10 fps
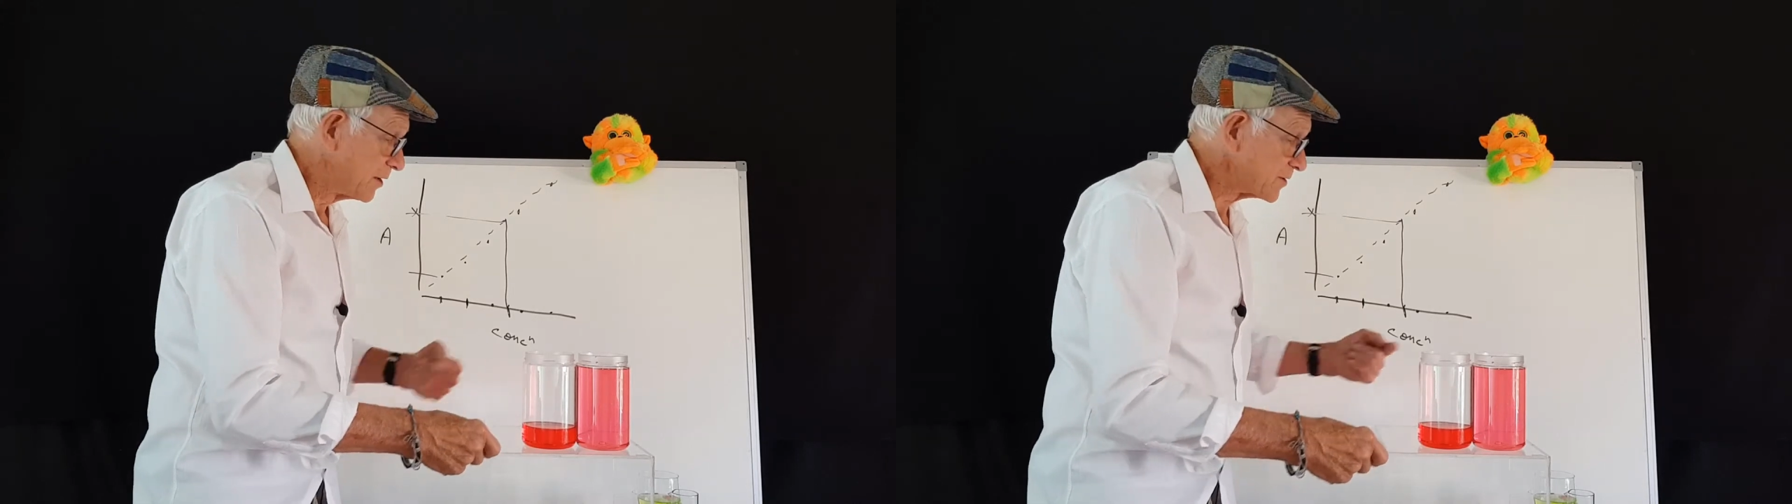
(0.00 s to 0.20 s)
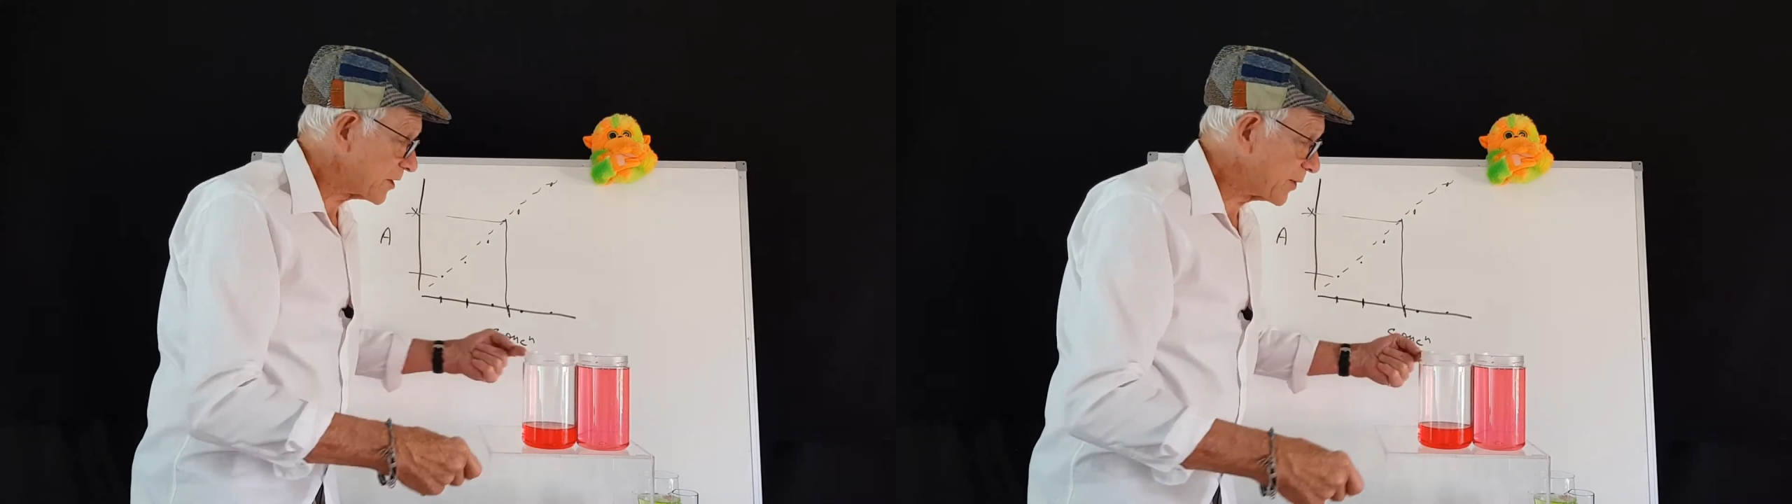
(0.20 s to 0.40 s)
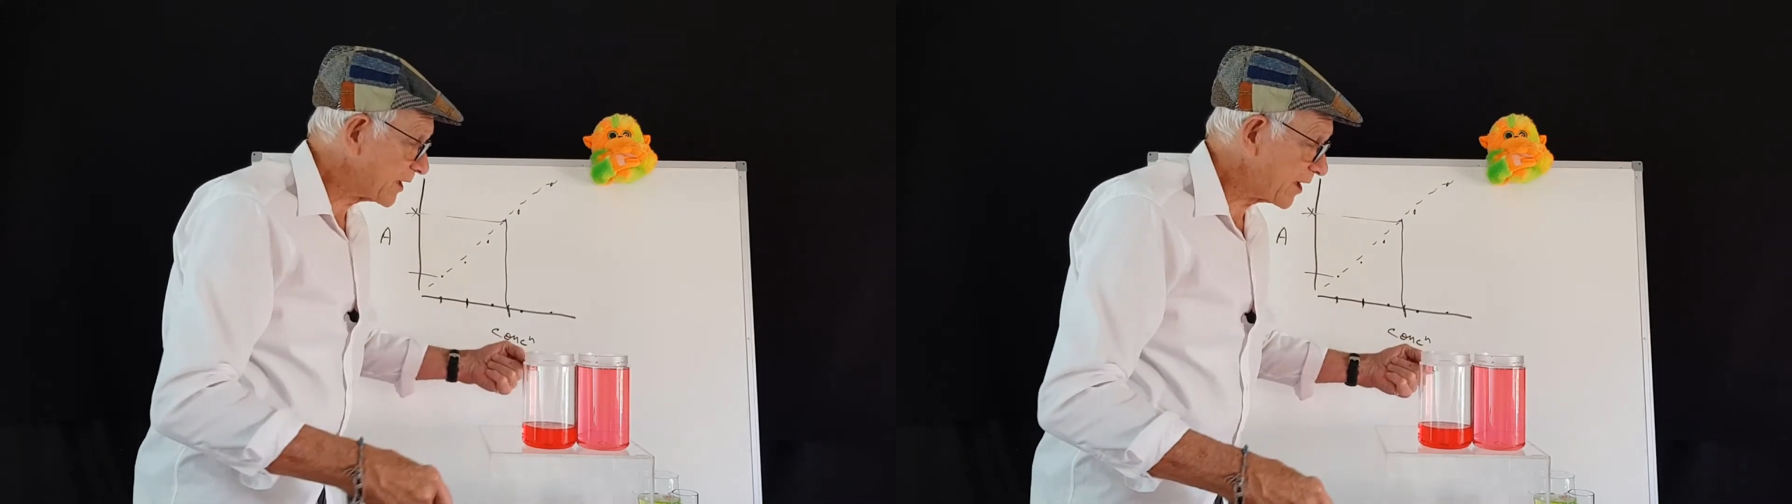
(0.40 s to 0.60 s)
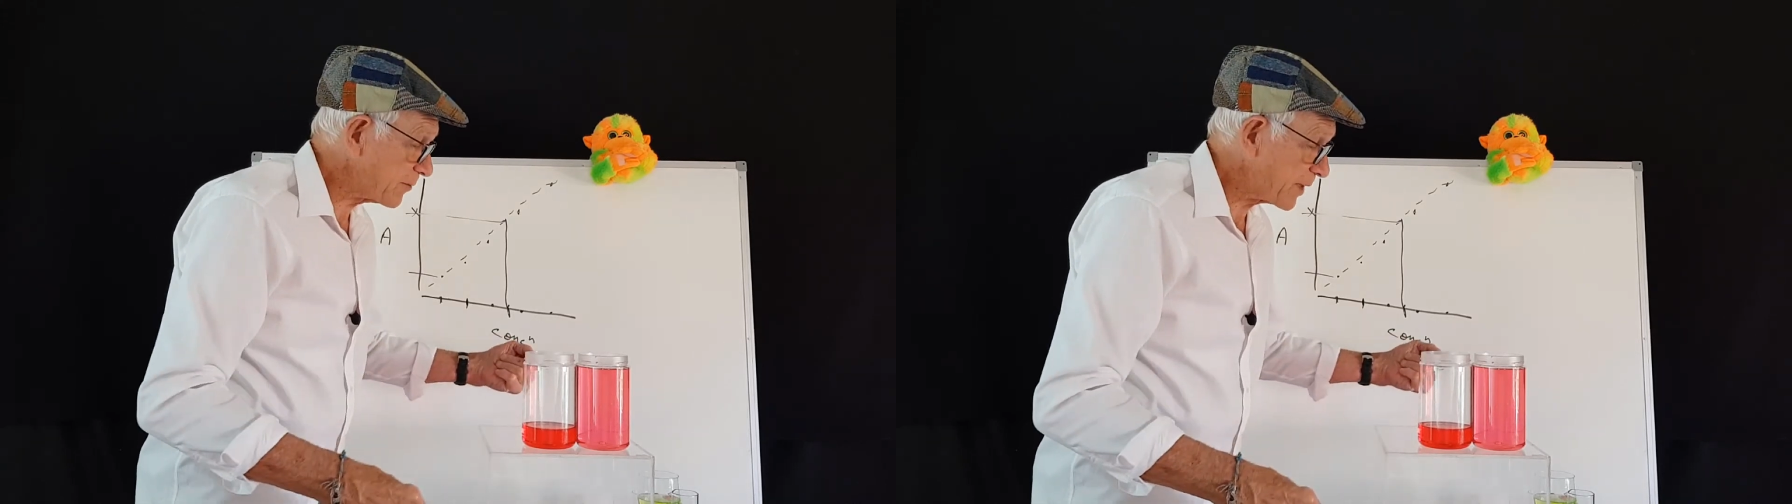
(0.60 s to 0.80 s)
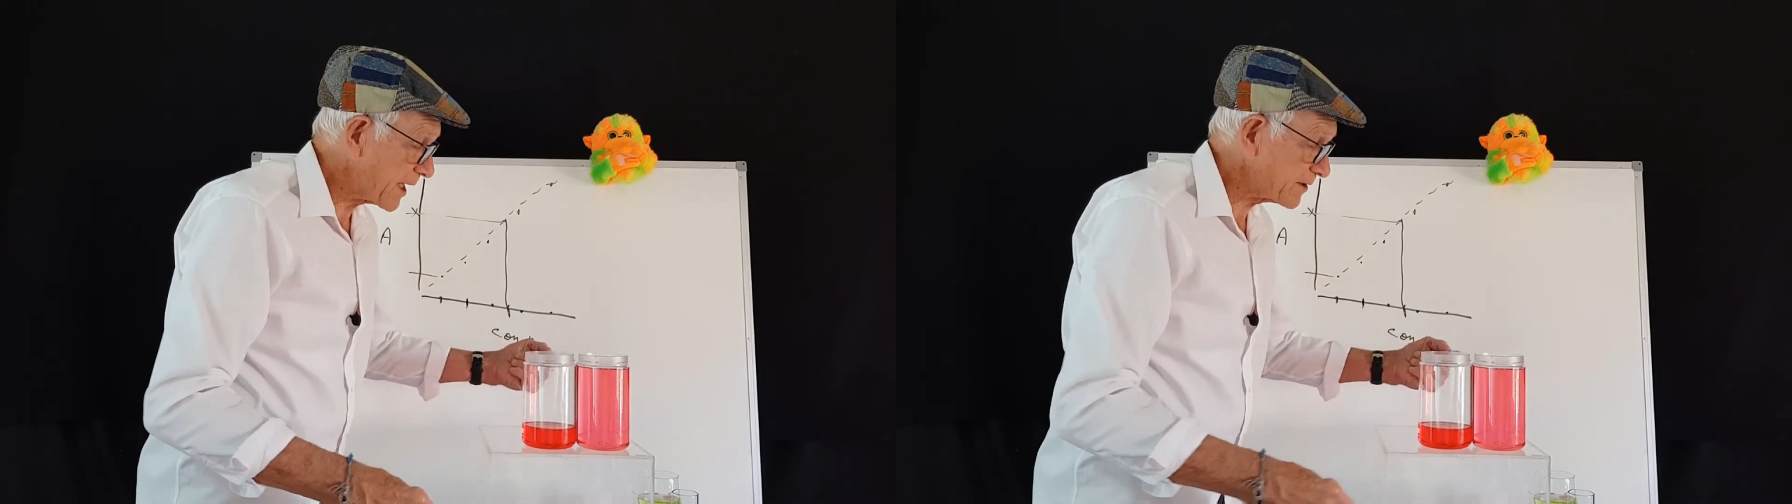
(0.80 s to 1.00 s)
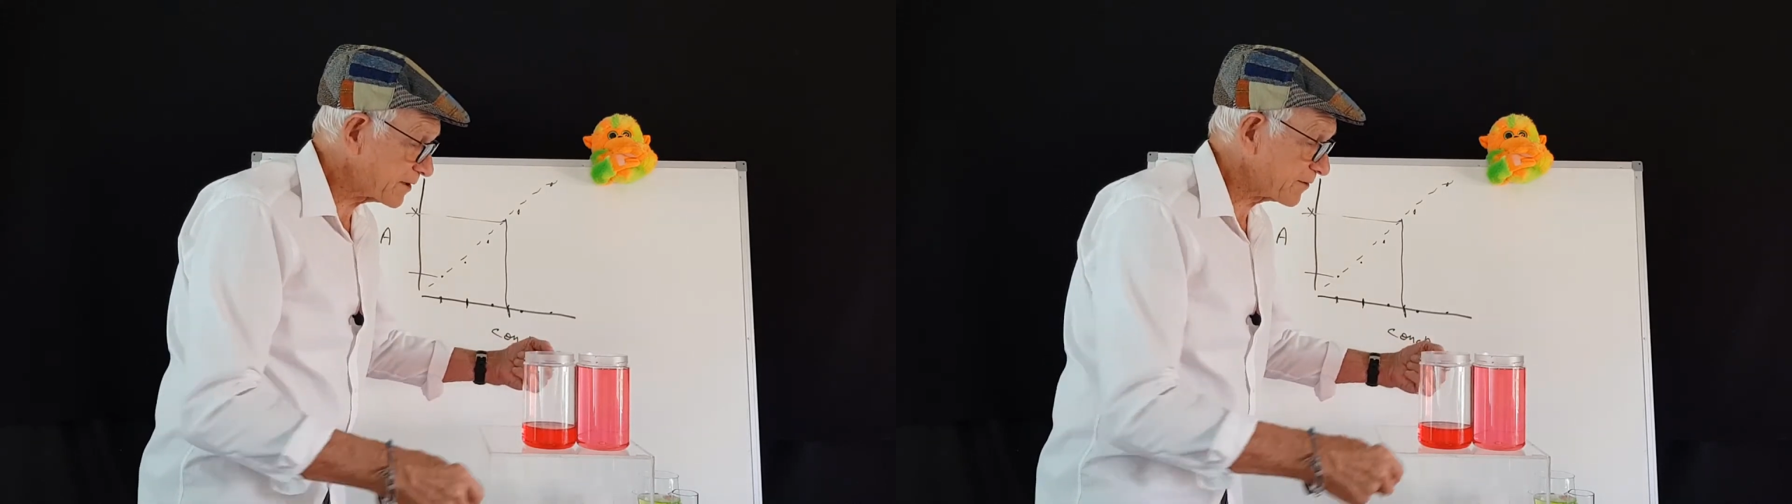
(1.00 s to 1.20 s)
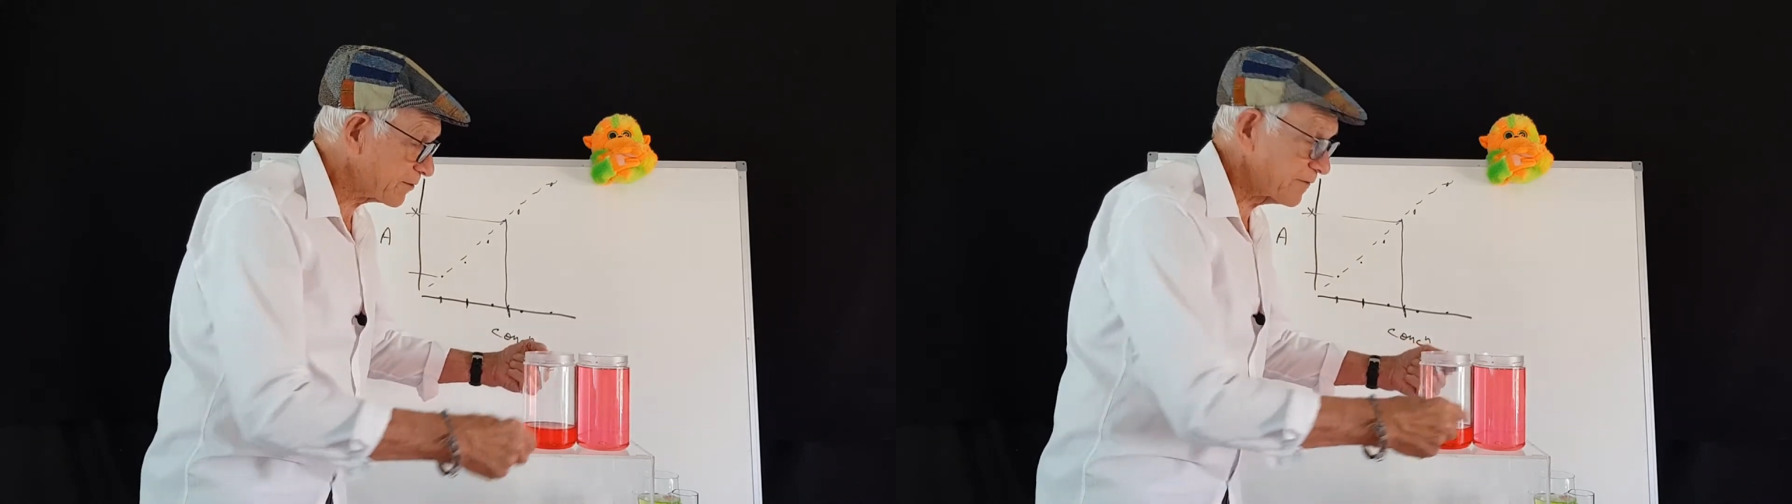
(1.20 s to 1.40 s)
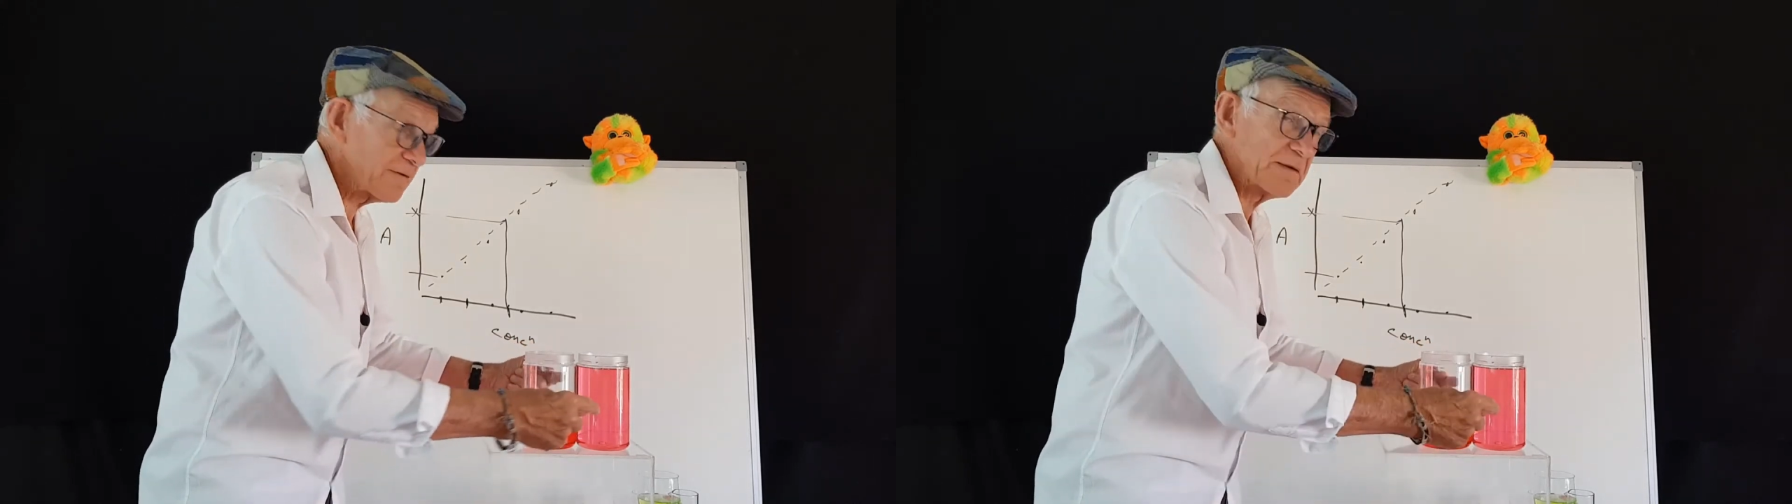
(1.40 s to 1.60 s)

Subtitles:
So when light passes through from